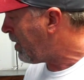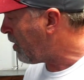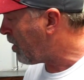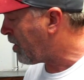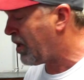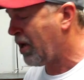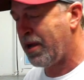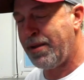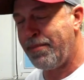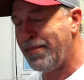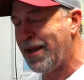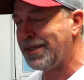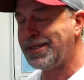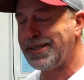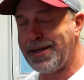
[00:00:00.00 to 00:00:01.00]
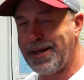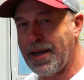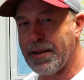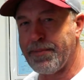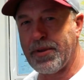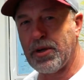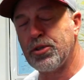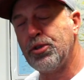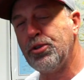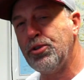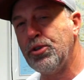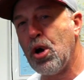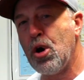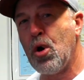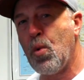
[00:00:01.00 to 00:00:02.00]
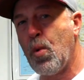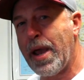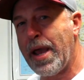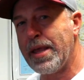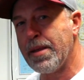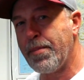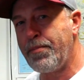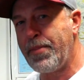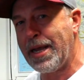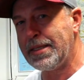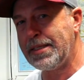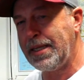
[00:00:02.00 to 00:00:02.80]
mess it up. There's no way. The best